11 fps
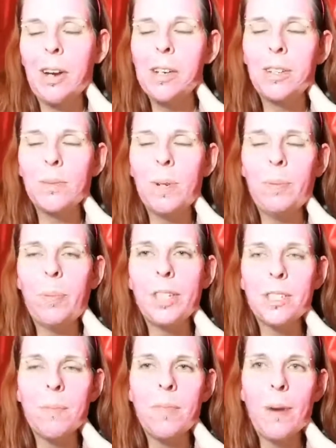I just went and bought
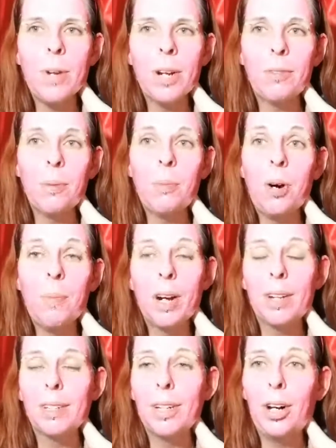some fabric from
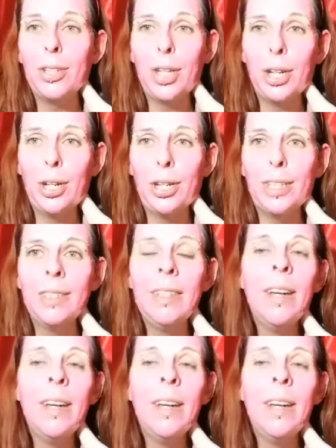Walmart and called it good.